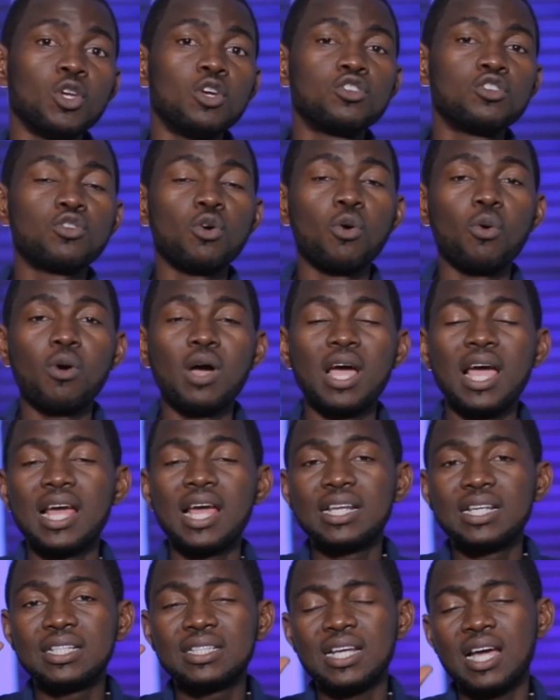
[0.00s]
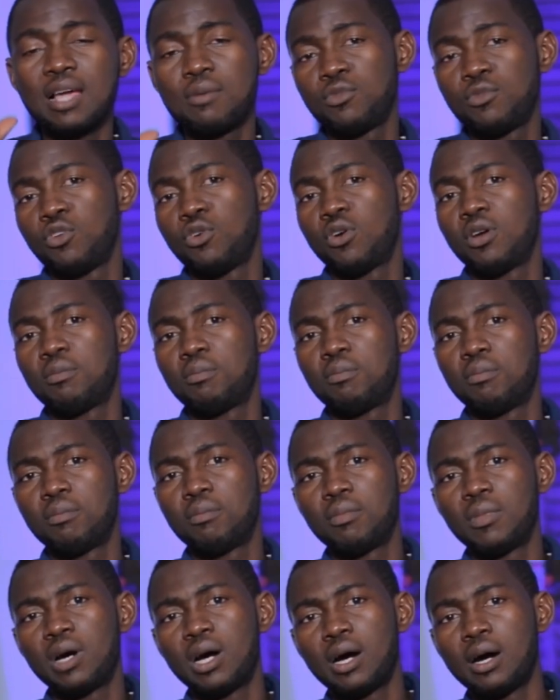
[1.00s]
So anytime you
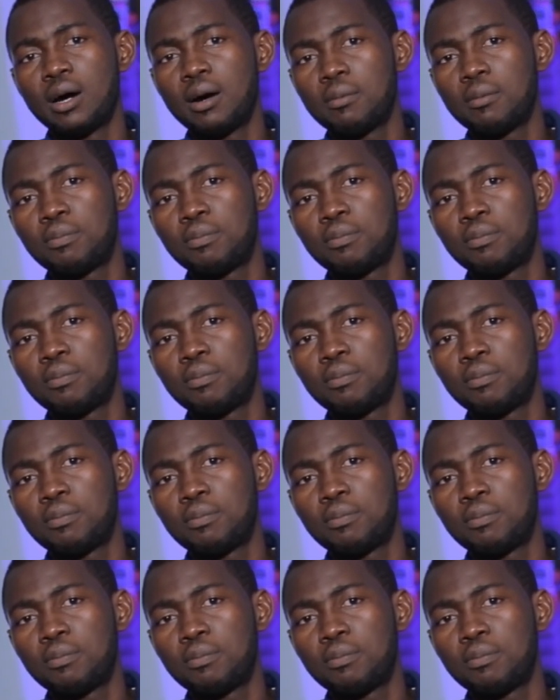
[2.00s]
are uh,